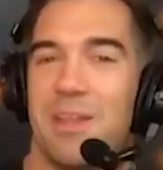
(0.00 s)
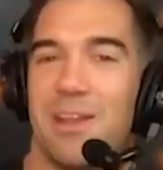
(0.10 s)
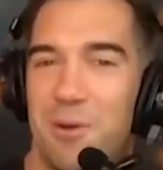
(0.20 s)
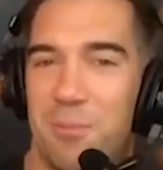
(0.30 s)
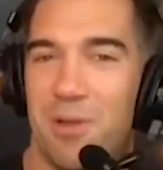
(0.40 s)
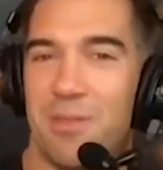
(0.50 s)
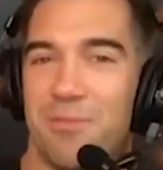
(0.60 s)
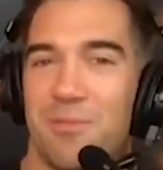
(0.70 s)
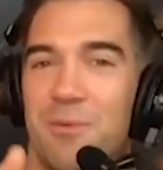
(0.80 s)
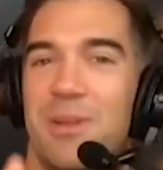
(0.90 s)
that I hope all the
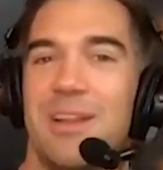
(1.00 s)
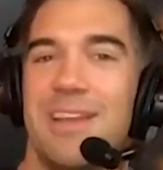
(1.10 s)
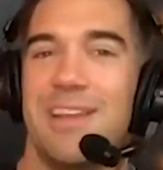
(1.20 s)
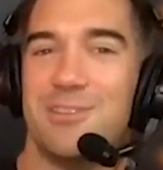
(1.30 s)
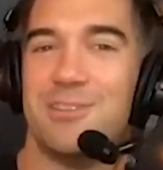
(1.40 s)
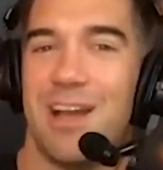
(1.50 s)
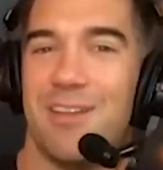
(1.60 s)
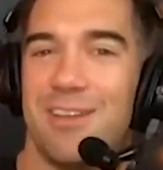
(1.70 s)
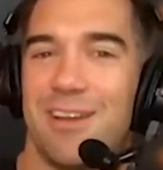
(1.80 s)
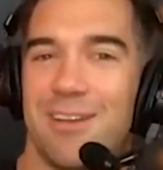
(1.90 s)
fruit eaters
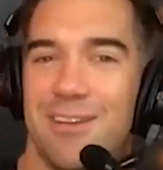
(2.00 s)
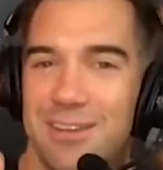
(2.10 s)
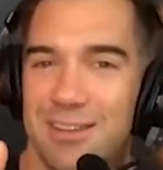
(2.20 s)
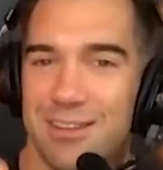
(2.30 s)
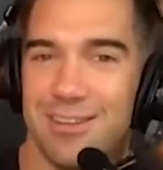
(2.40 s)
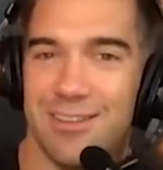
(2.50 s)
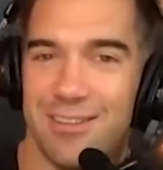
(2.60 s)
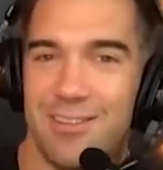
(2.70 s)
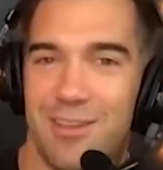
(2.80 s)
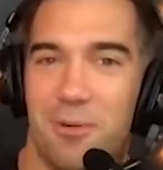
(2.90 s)
out there
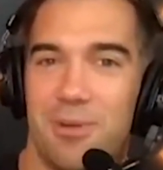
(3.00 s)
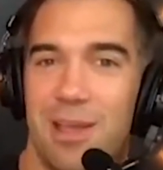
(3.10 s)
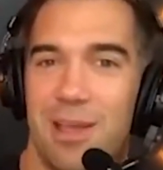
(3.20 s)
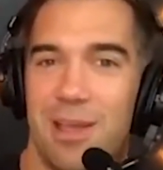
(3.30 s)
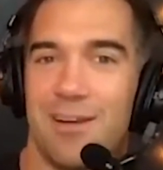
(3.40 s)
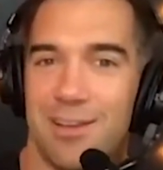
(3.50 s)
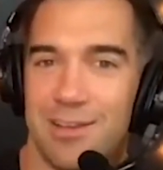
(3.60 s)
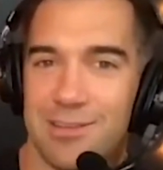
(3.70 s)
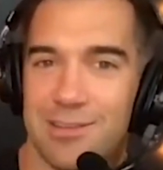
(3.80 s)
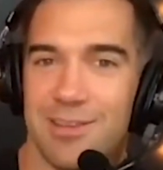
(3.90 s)
don't hate on
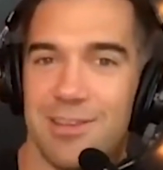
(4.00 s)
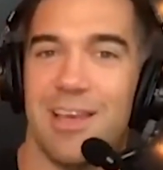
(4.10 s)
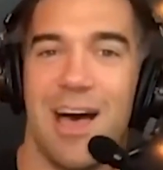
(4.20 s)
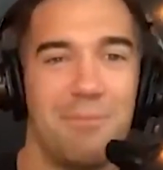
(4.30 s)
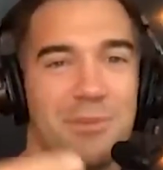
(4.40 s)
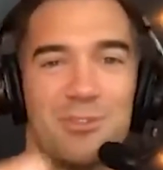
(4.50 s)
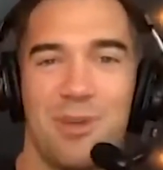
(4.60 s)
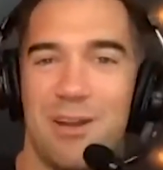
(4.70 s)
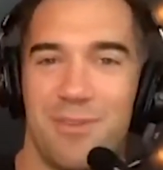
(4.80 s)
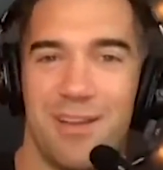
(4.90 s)
us. I'm just
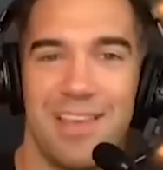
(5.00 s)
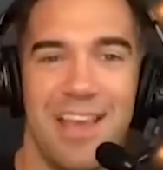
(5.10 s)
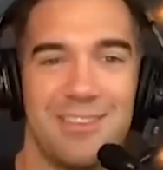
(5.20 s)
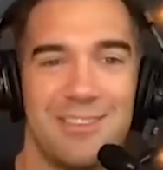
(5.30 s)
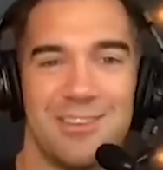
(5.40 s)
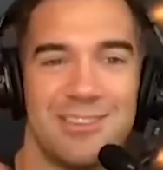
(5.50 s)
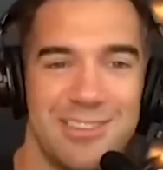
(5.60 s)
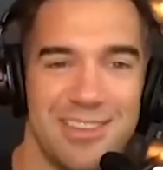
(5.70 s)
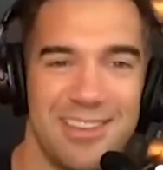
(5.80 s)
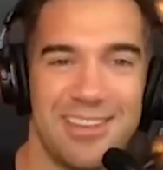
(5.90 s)
trying to find the
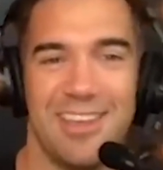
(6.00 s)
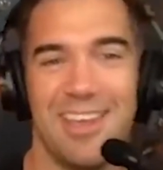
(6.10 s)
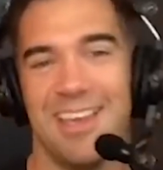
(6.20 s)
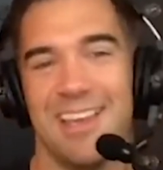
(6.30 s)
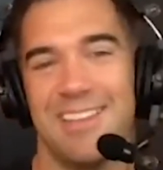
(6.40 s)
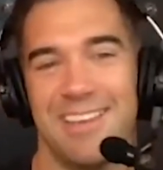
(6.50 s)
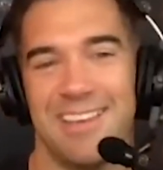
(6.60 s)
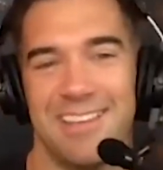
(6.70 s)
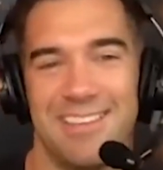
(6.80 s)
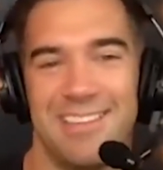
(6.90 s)
answers, and
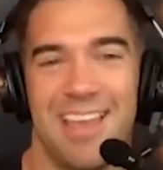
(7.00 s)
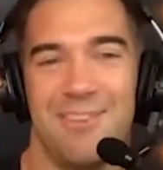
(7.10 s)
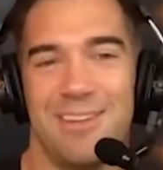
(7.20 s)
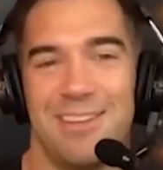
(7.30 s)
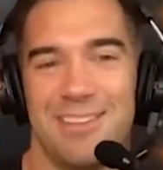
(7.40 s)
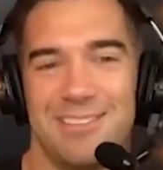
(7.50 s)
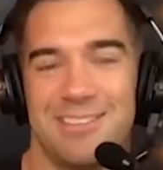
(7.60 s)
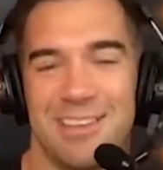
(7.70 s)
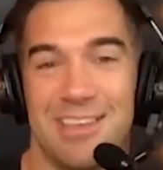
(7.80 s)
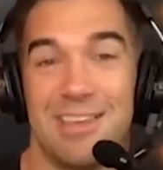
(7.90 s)
uh, David is
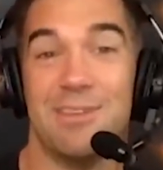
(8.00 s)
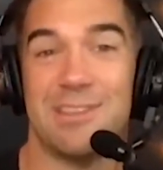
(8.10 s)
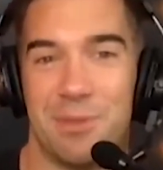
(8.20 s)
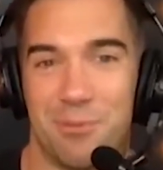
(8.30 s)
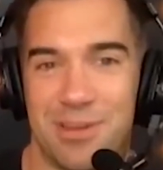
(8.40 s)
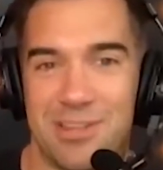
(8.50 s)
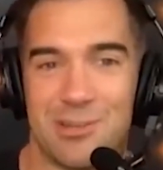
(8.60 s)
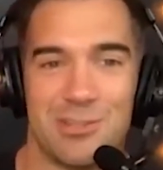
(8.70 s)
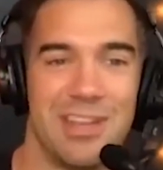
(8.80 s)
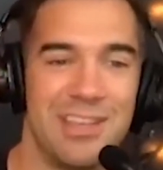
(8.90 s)
uh, giving some of the
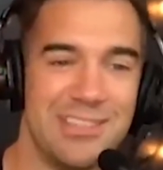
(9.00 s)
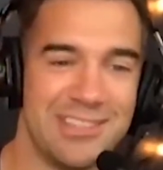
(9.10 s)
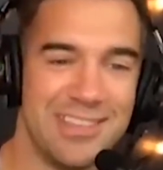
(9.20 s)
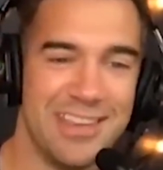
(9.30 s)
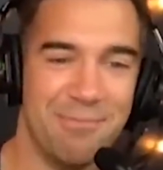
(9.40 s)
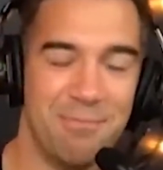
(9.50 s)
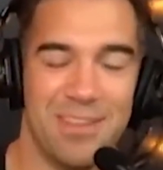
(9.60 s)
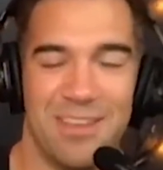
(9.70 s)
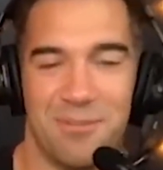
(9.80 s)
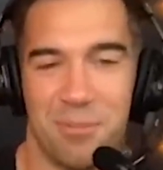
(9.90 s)
research that he's seen
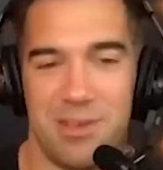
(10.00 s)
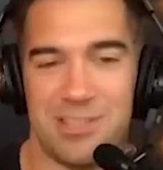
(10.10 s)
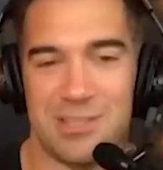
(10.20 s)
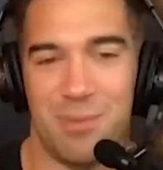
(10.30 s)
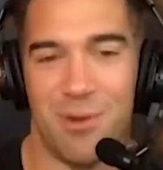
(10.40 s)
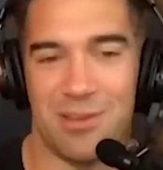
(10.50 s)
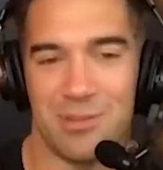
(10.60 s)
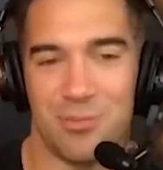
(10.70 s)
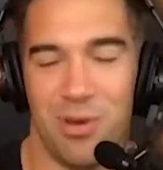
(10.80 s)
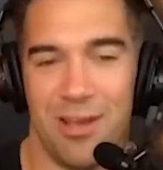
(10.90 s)
from his experience
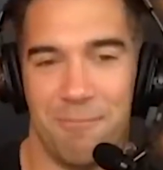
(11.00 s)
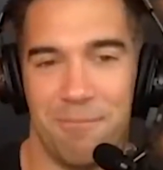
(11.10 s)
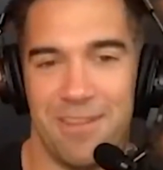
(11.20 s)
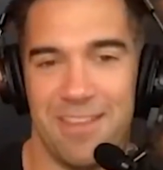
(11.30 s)
as well.